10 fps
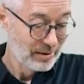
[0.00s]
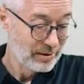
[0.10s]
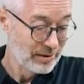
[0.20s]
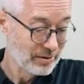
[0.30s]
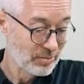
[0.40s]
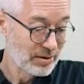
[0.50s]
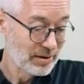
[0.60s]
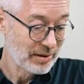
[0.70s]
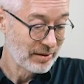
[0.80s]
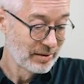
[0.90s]
this is
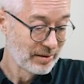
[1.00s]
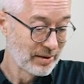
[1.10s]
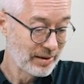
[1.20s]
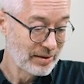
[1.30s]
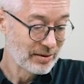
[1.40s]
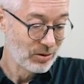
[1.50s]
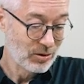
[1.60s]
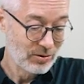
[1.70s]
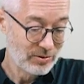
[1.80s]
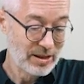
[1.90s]
missing. It's
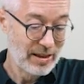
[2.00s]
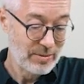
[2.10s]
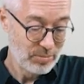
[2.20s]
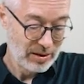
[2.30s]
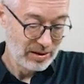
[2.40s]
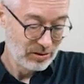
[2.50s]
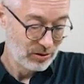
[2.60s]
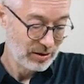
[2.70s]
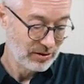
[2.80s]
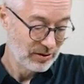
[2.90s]
not of type country,